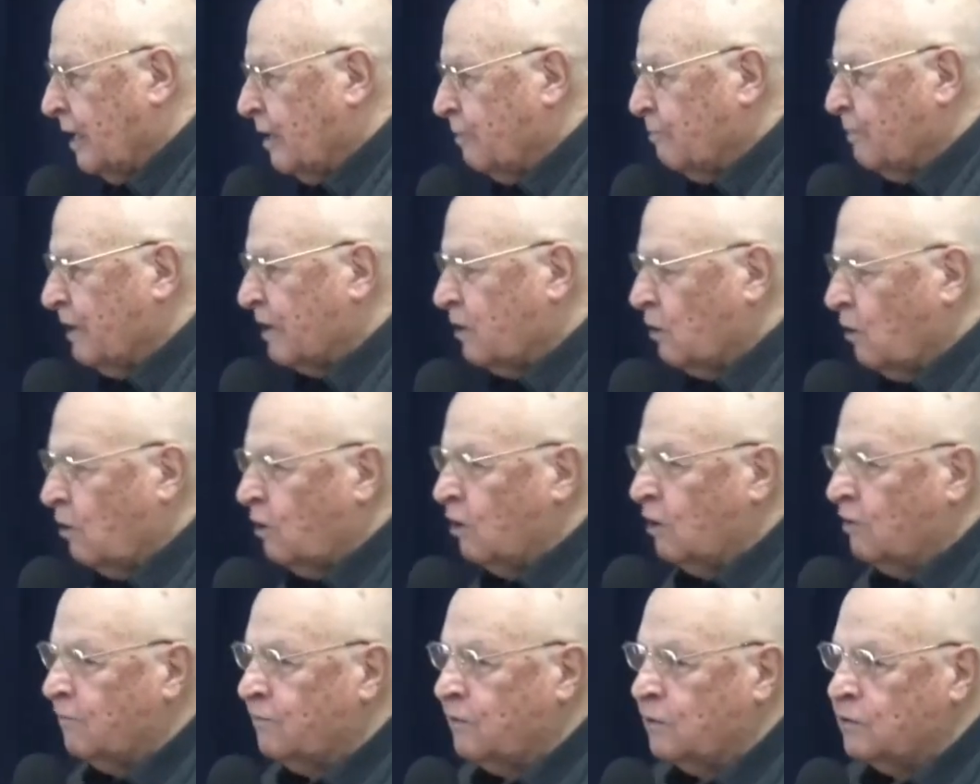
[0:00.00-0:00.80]
But
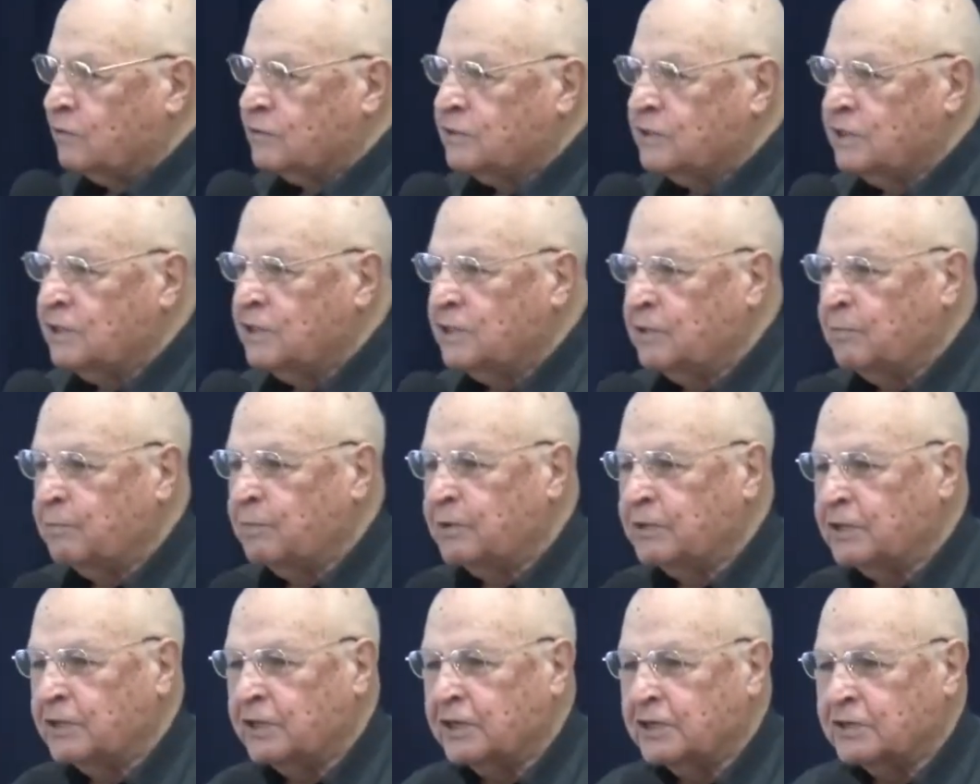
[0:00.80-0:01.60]
all of those
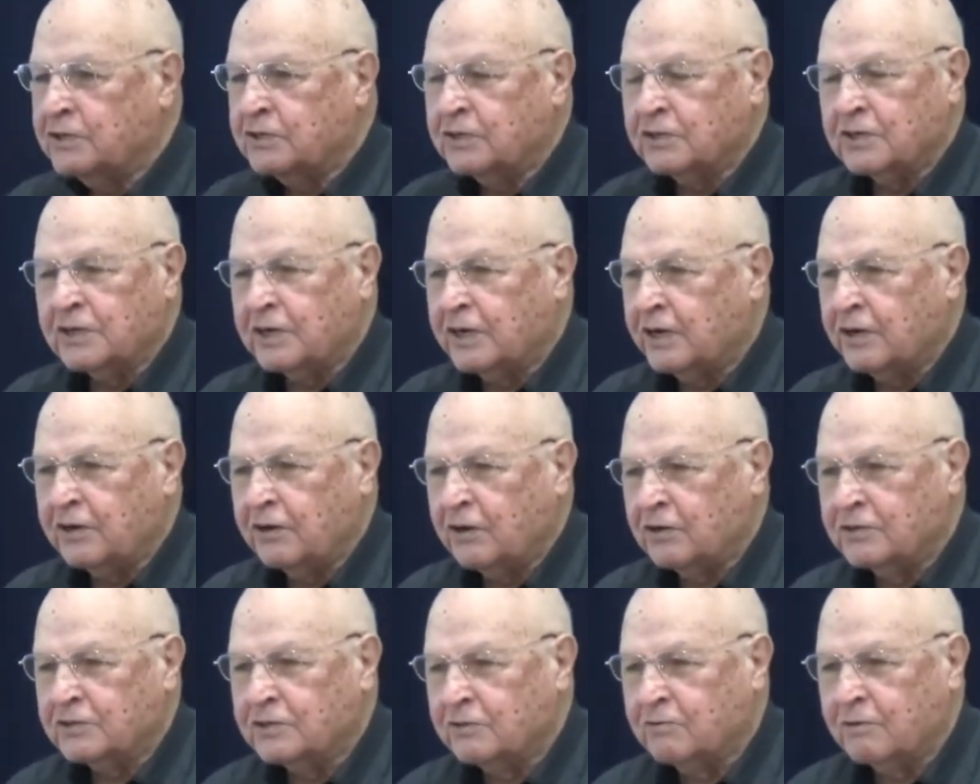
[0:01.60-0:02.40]
interpretations are
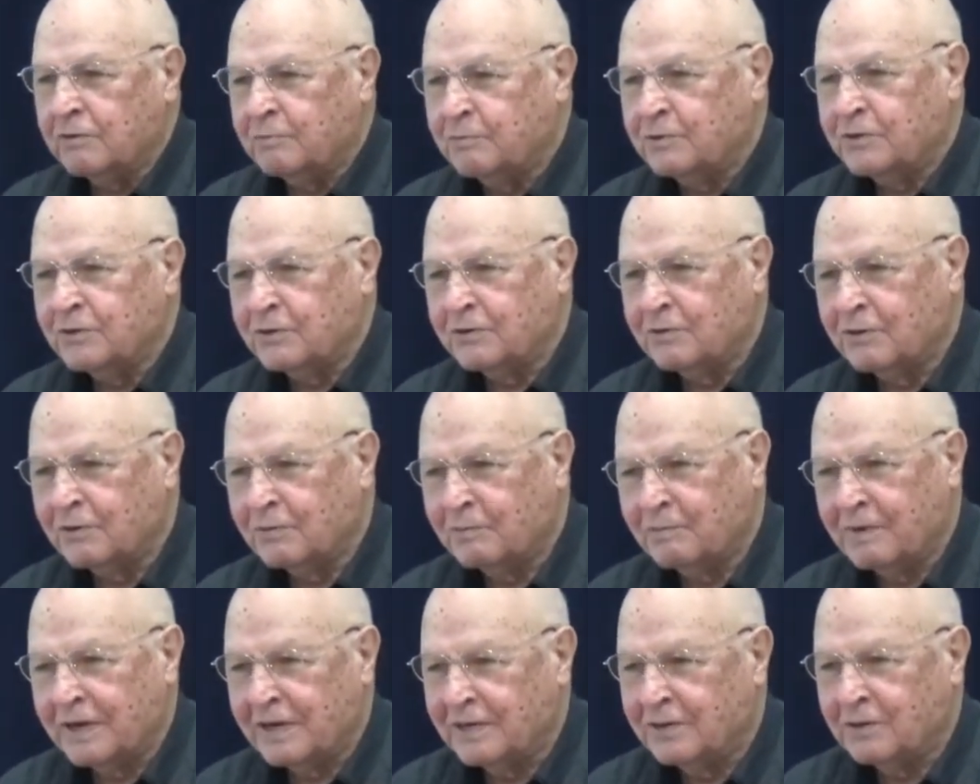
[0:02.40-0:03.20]
not scriptural,
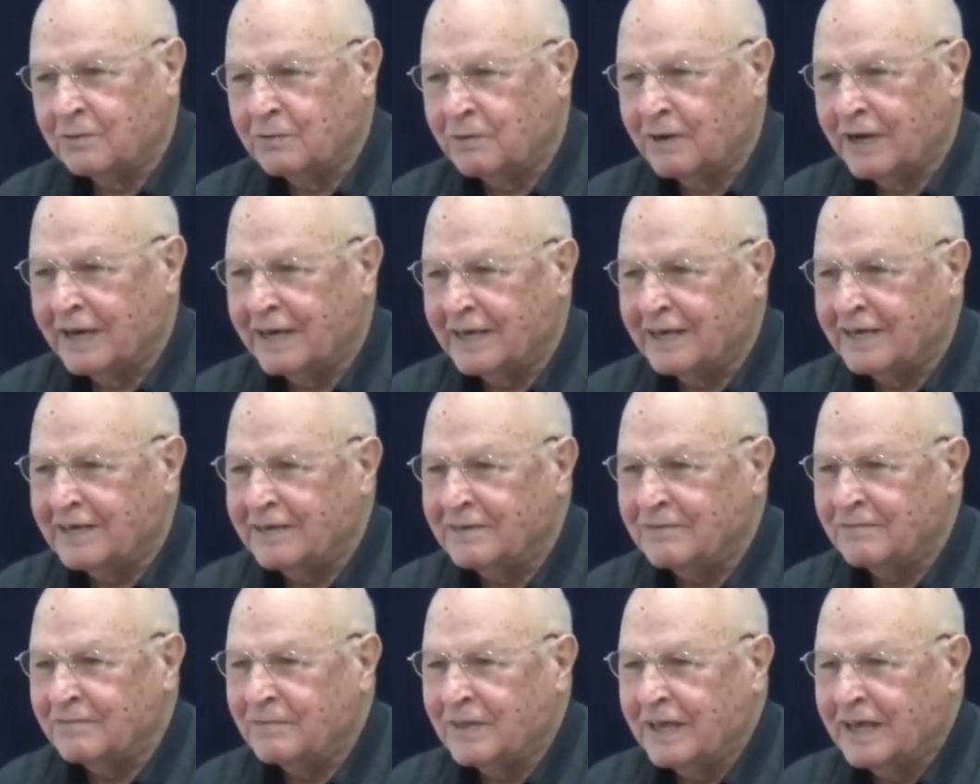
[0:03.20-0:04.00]
by the way,
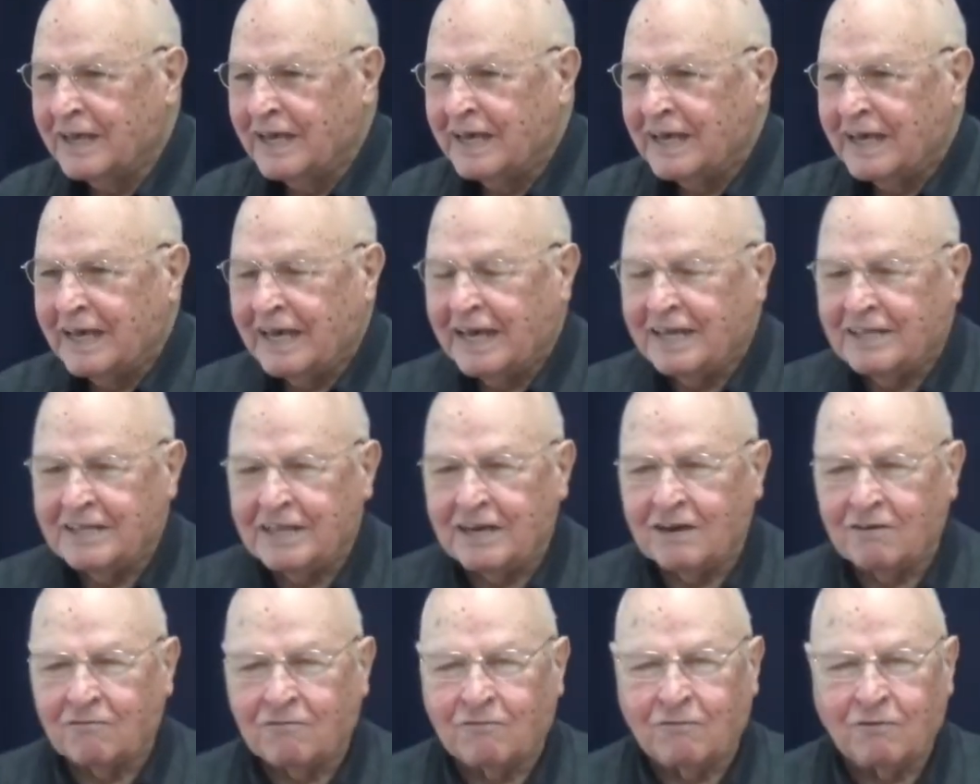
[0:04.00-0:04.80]
and
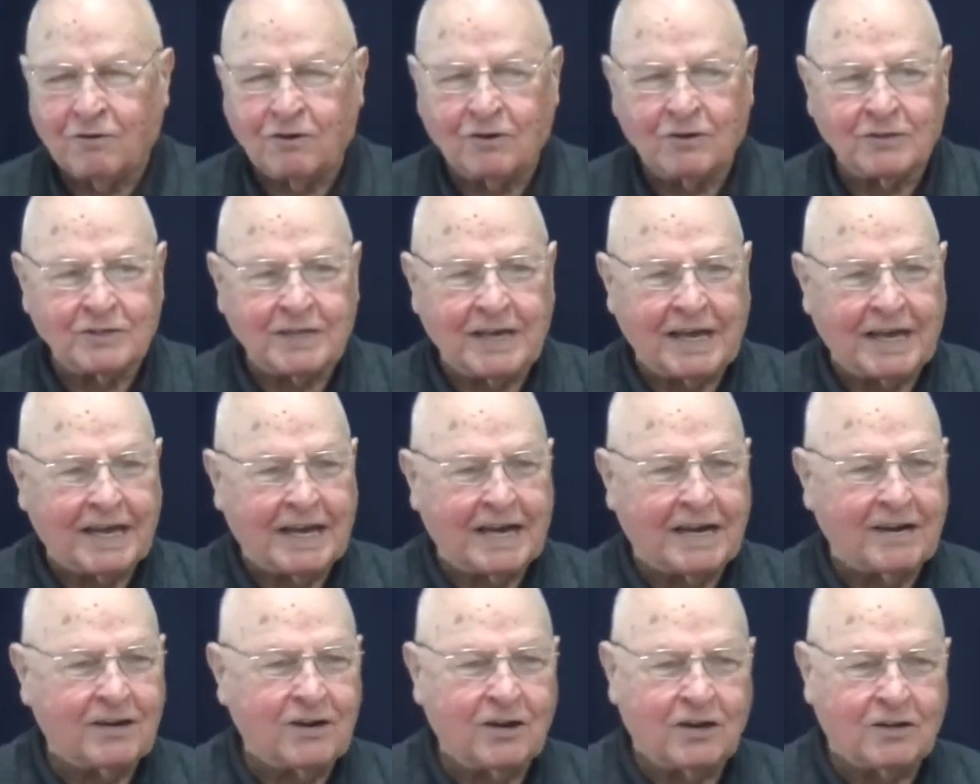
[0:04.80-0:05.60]
therefore they
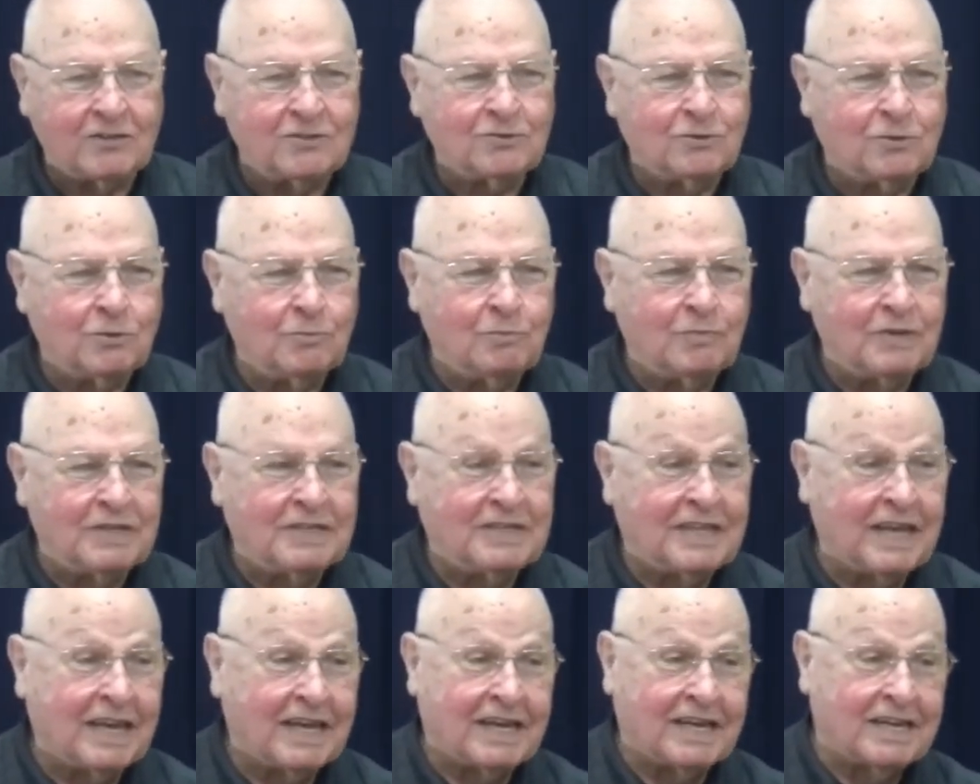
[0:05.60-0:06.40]
are not to be
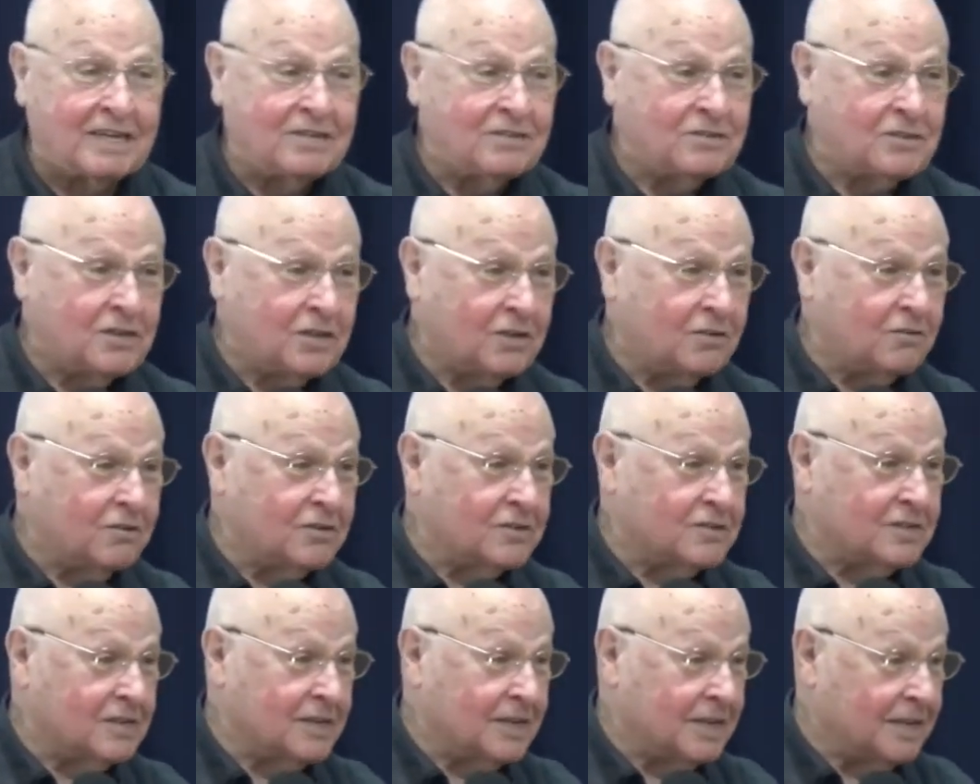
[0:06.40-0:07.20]
taken
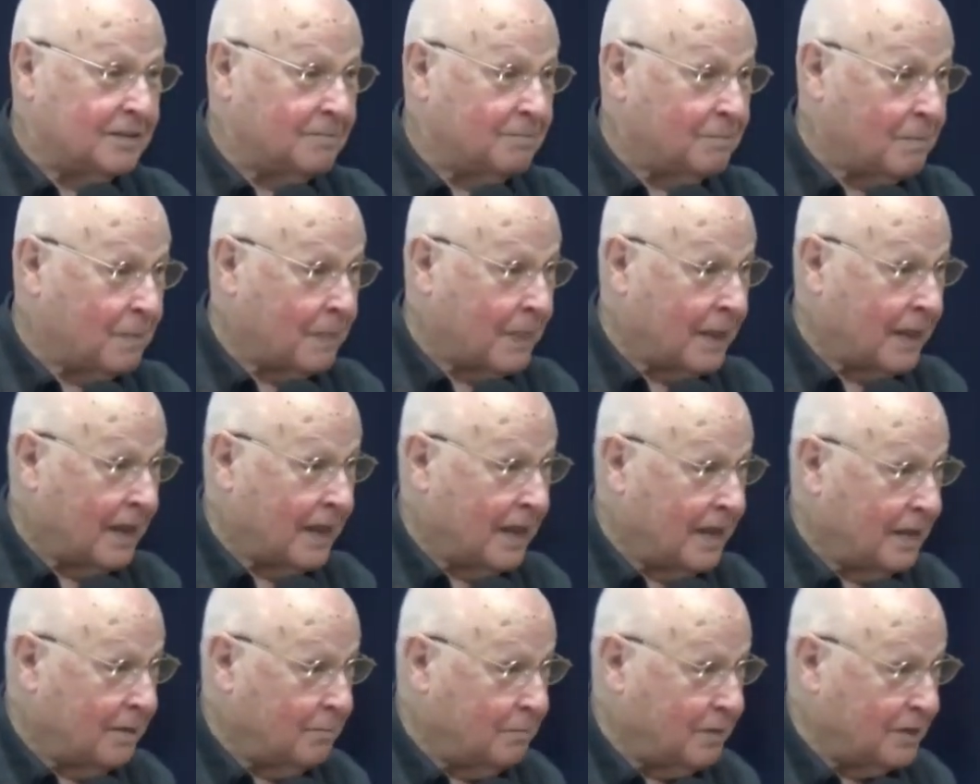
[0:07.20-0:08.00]
seriously,
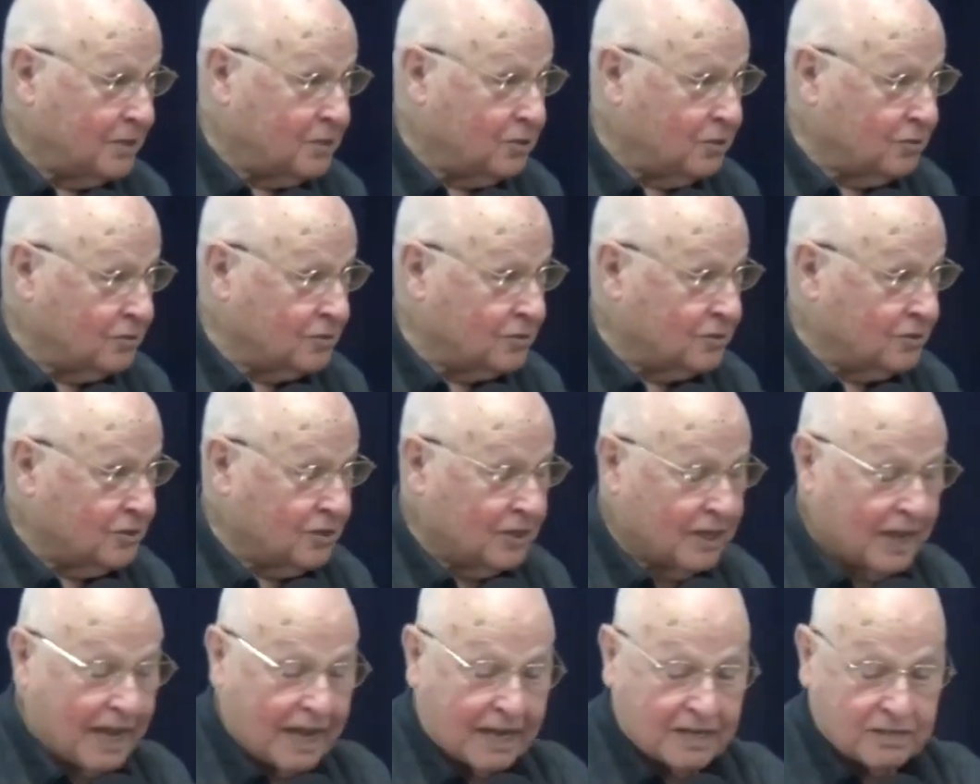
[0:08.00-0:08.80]
but just
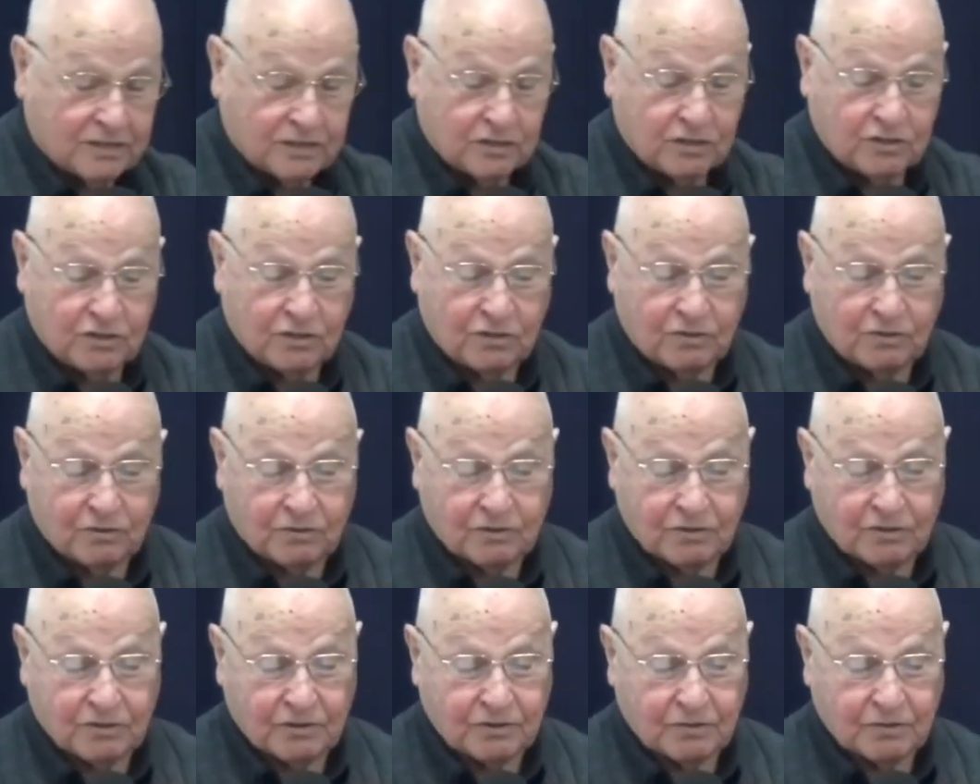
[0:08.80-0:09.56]
as a joke.